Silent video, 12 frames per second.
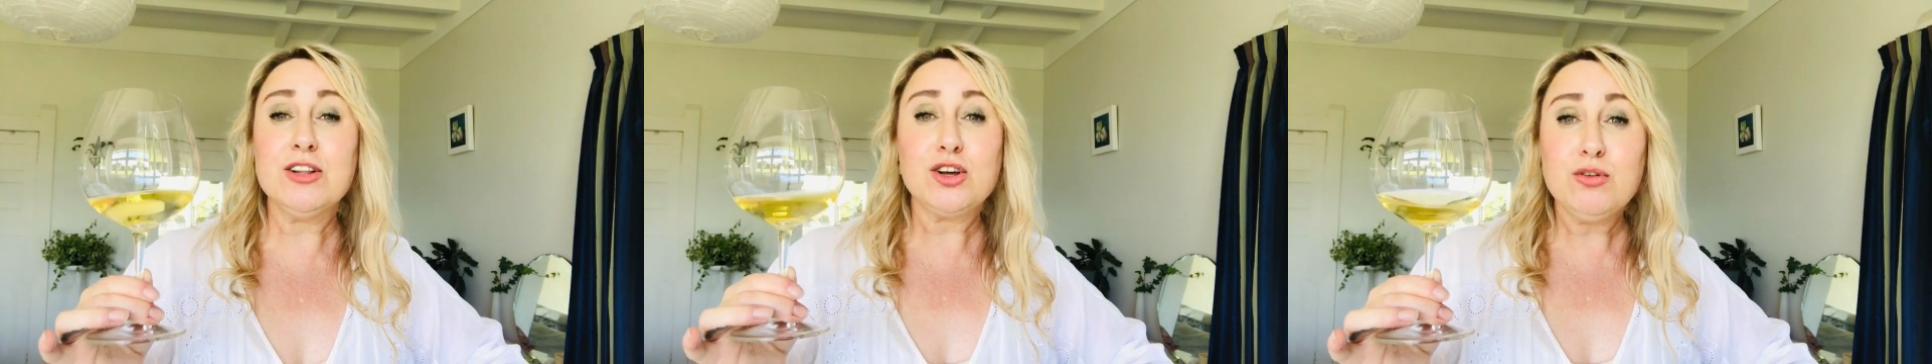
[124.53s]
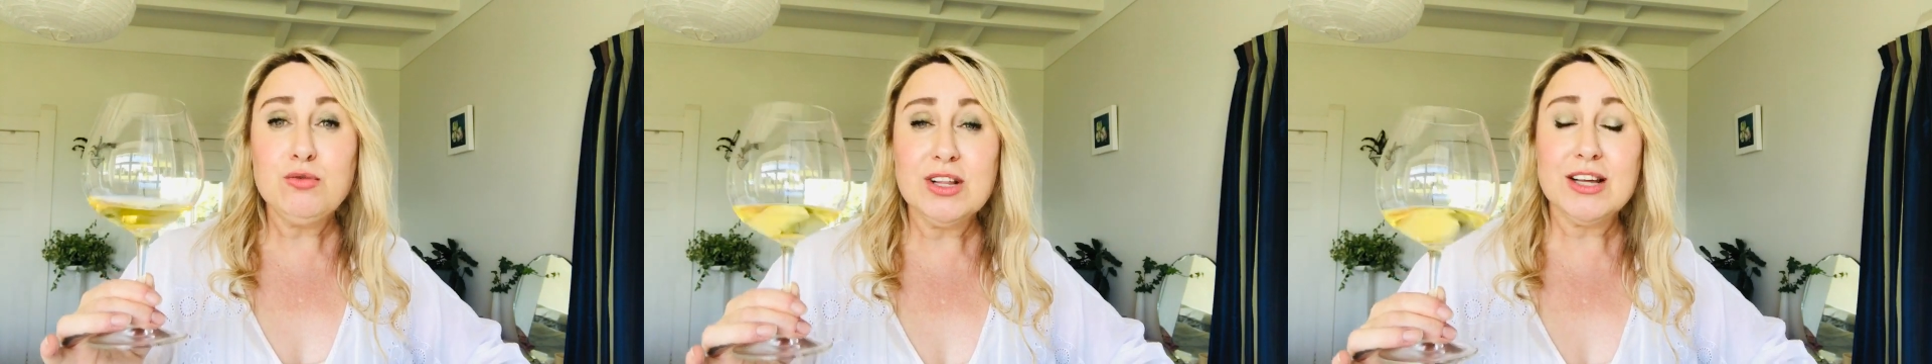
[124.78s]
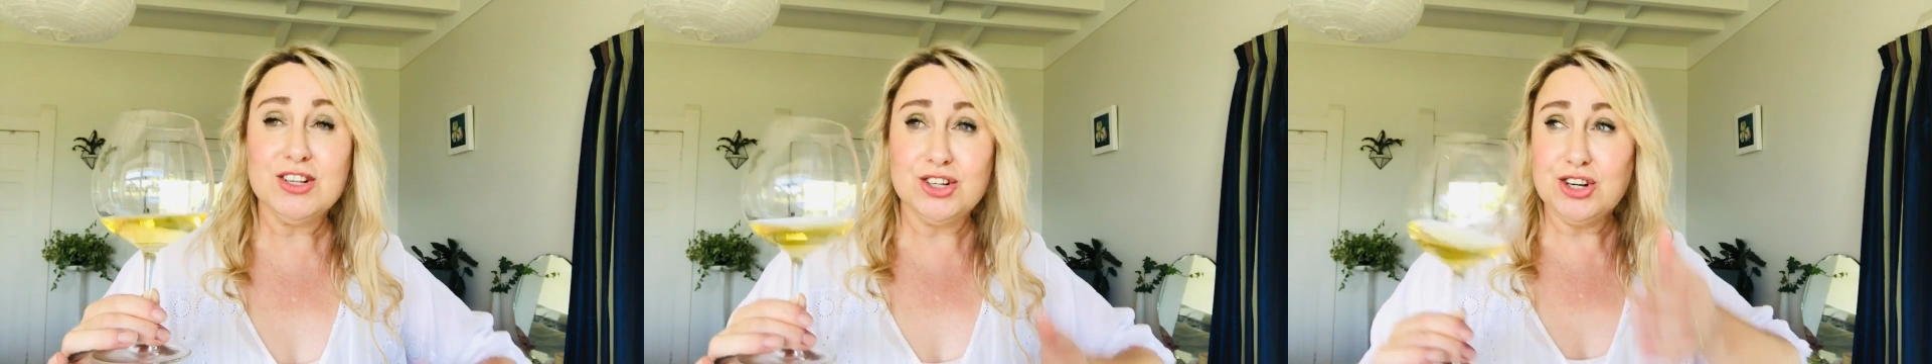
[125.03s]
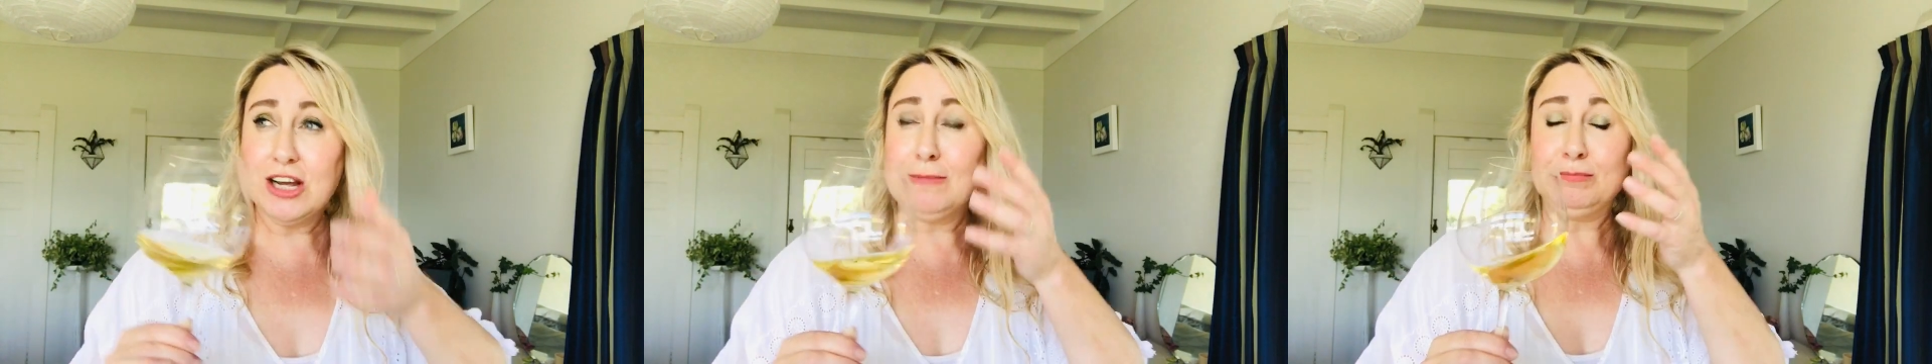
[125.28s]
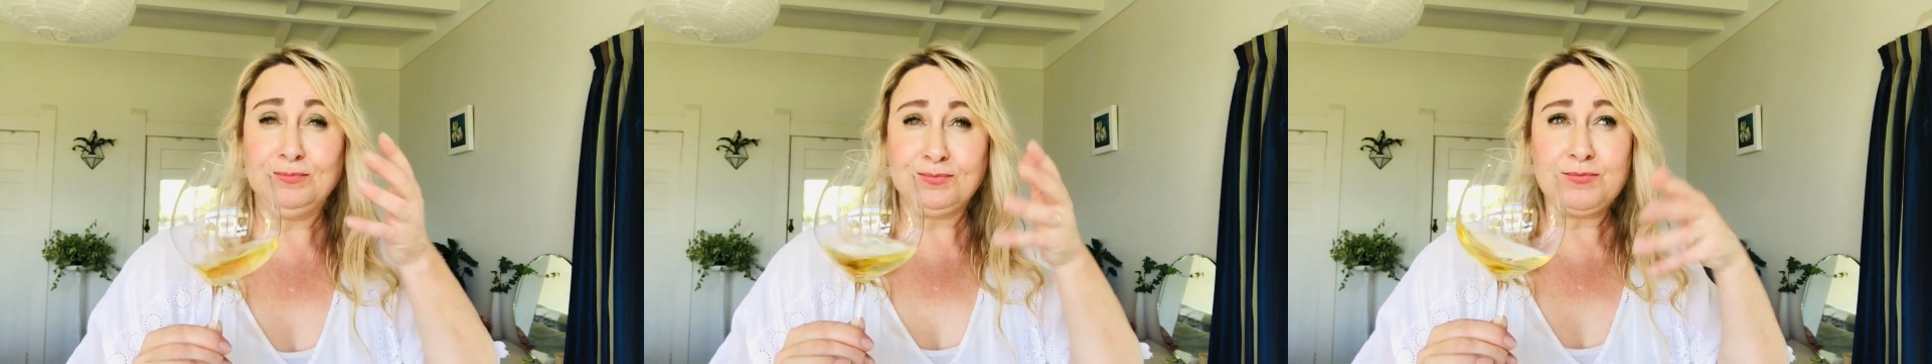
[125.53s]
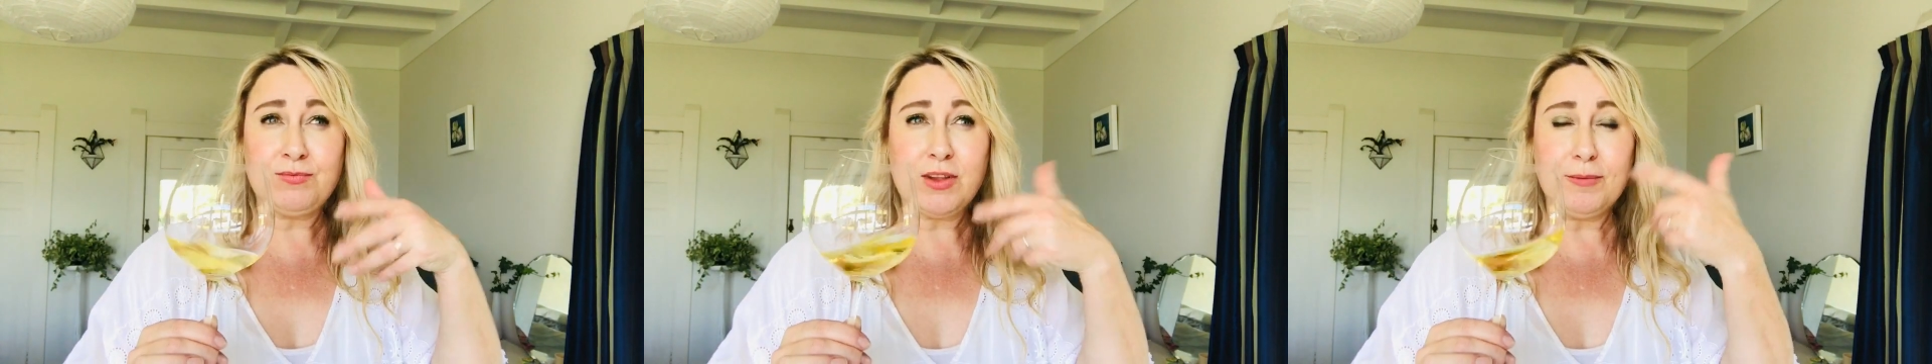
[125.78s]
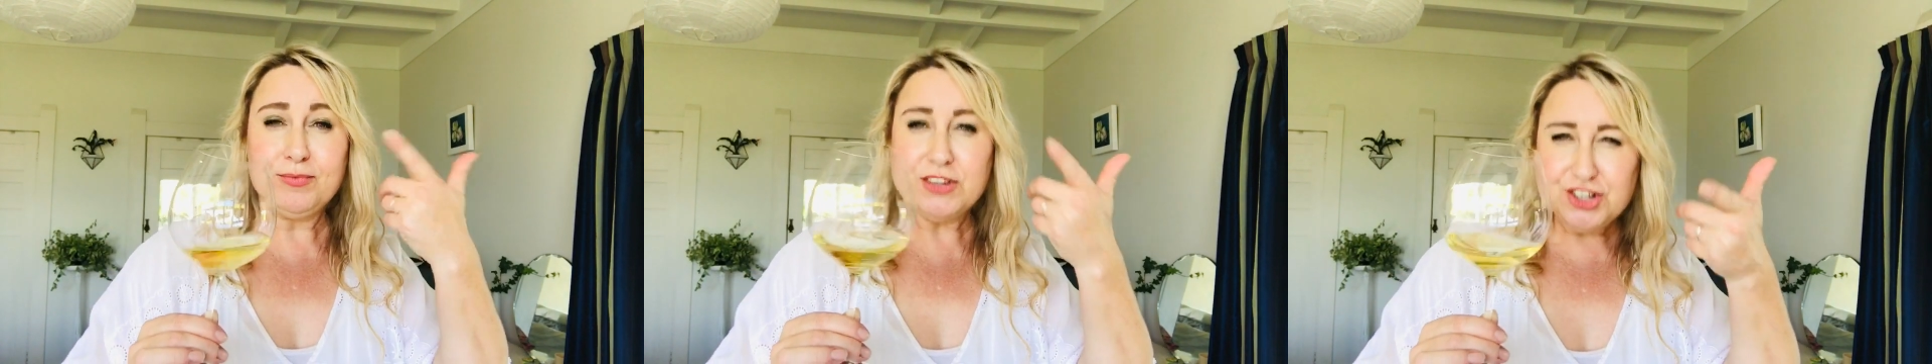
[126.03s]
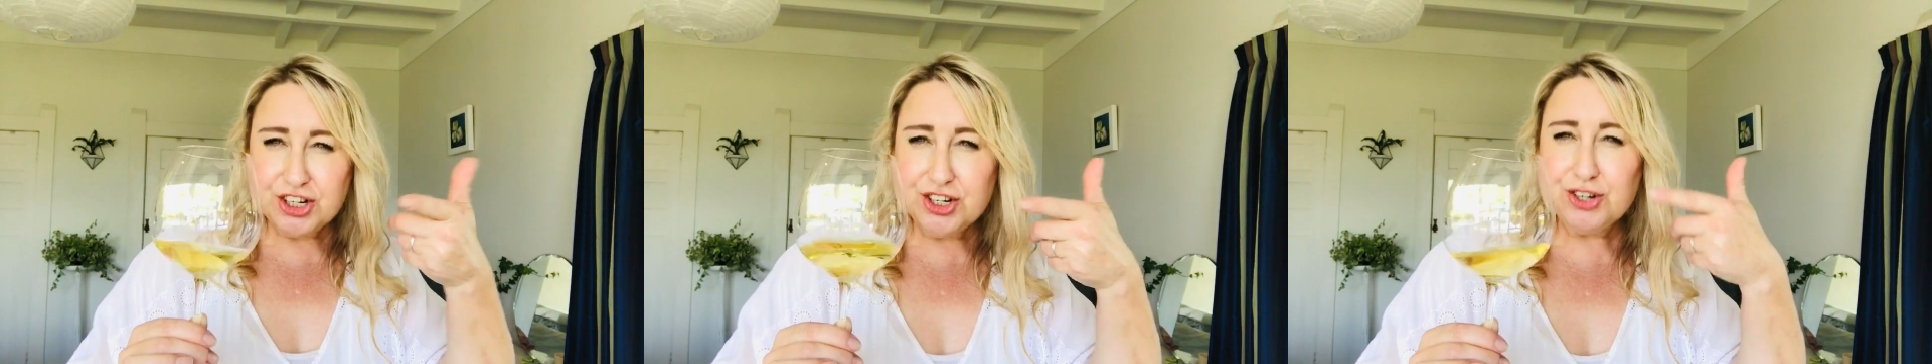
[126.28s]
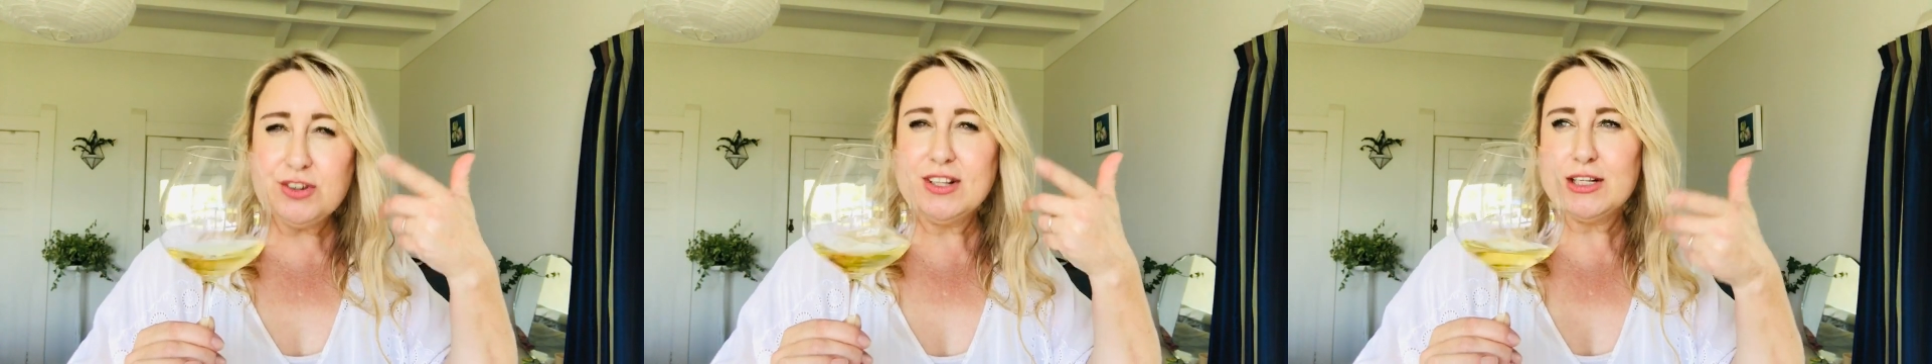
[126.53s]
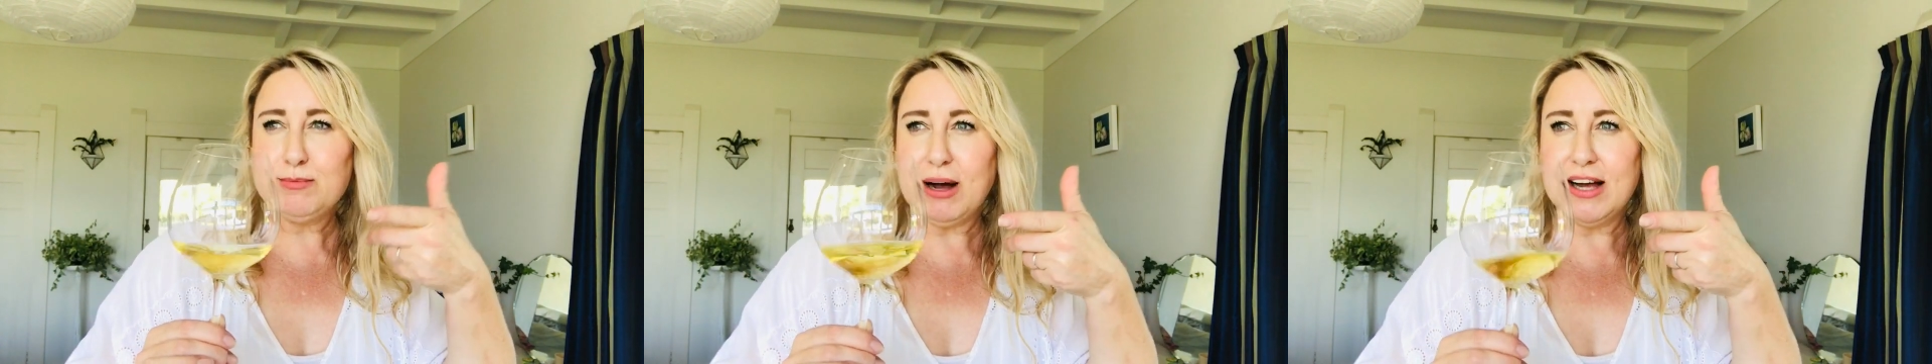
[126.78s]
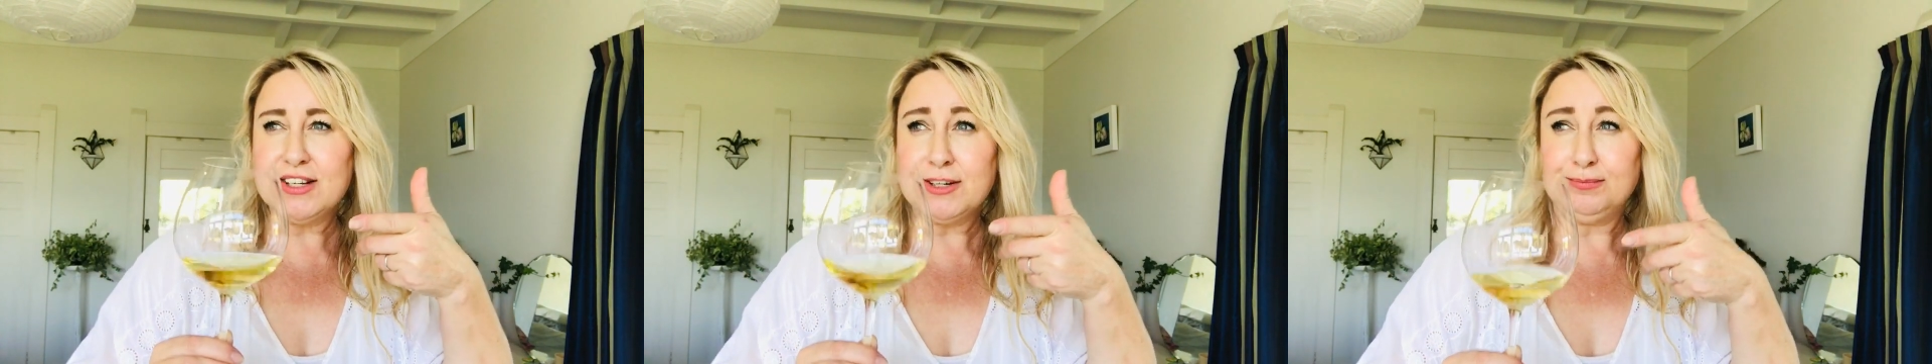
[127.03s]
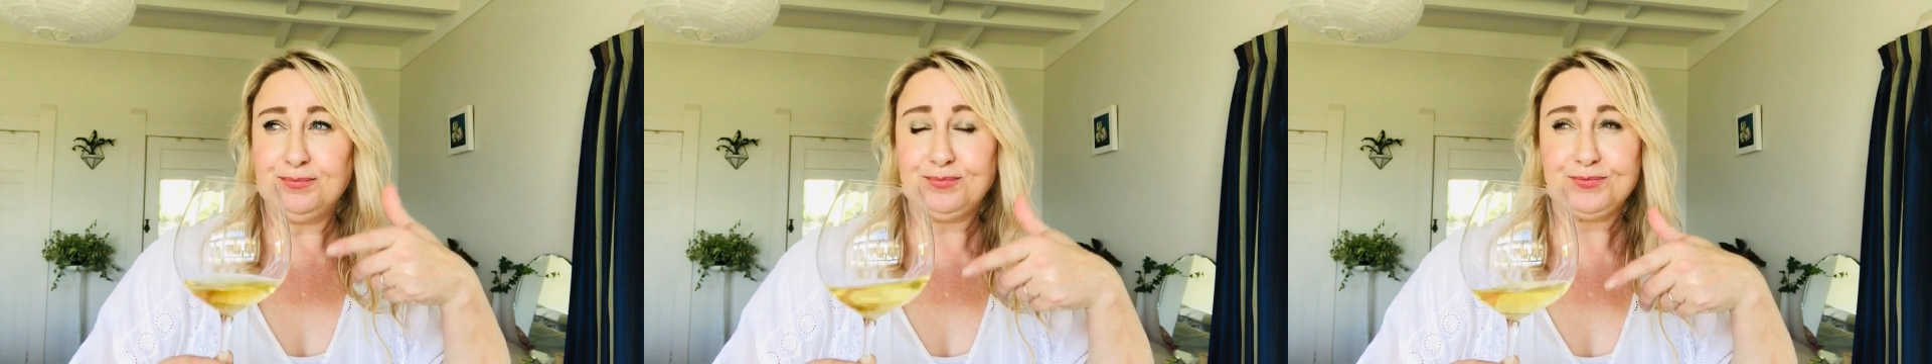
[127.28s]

And the cool thing is you get the ginger and the spice.